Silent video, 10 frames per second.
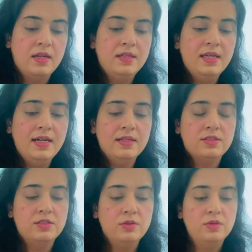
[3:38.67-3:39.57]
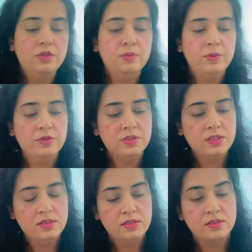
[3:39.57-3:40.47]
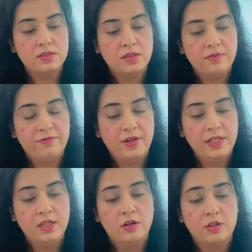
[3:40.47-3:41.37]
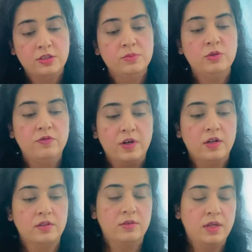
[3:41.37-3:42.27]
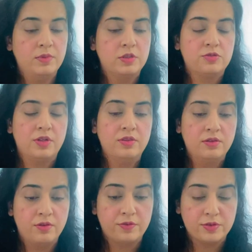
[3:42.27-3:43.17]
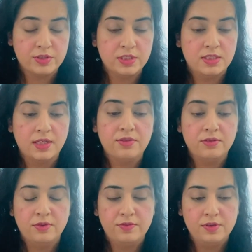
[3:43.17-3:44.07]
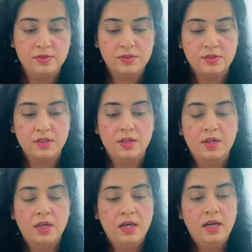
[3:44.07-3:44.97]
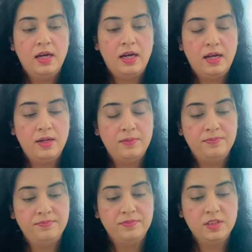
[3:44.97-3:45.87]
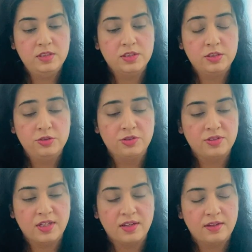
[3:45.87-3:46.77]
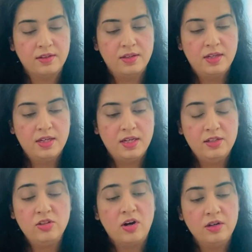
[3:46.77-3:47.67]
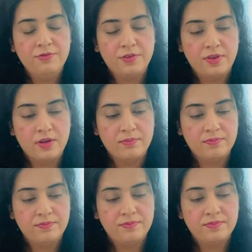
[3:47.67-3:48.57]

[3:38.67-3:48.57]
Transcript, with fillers: Yeah, so your person's finding it hard to move on, okay, with strength in reverse and death in reverse. Um, this is interesting. It's hard for them.